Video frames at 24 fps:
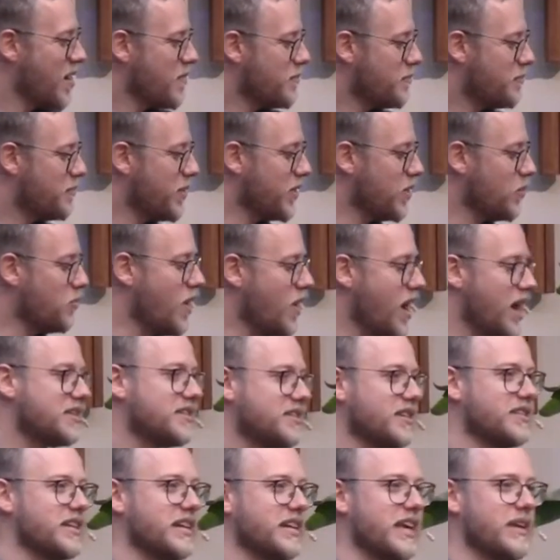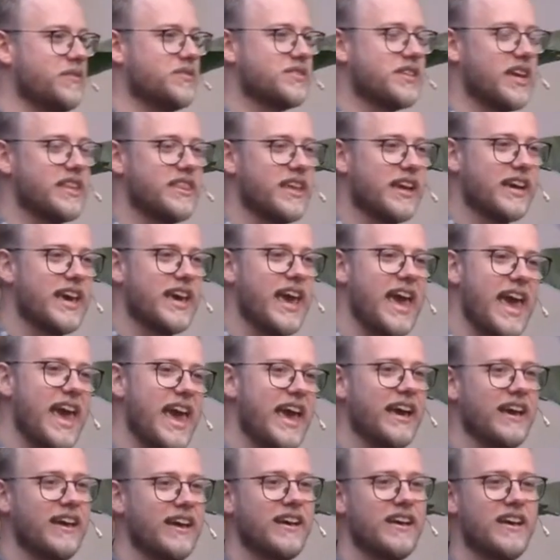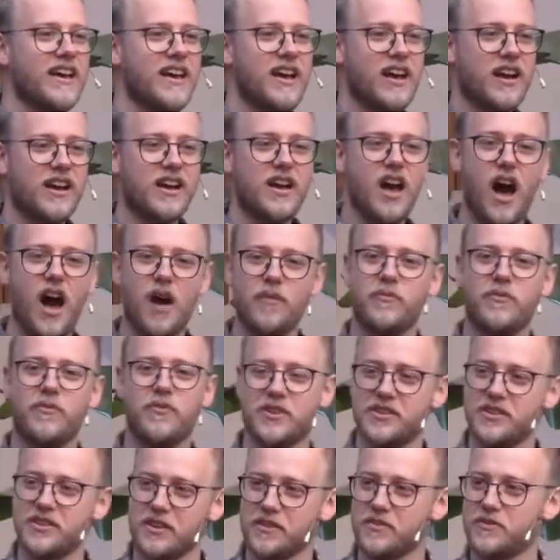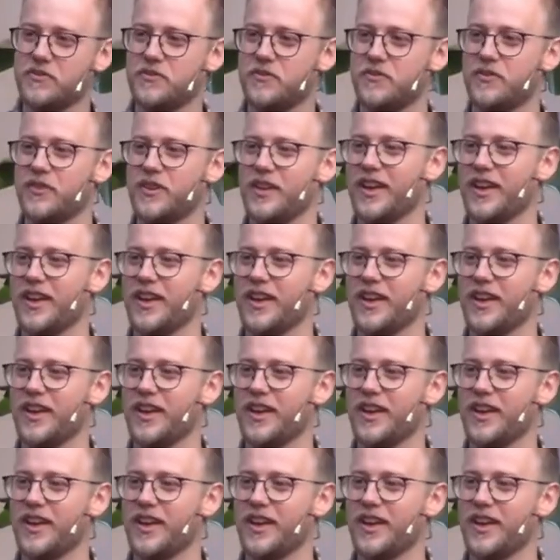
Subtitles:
But the words underneath say, "The king comforteth